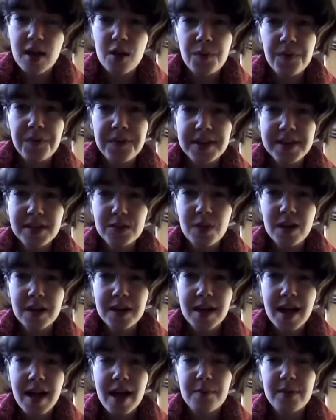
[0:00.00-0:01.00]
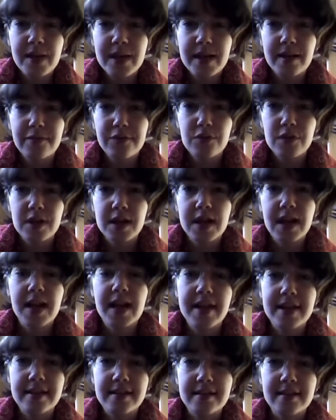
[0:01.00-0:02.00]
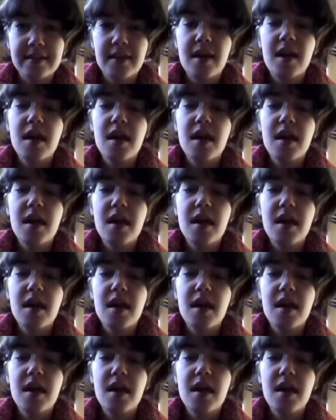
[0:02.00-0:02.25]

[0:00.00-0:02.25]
With this one, I will give you a little hint.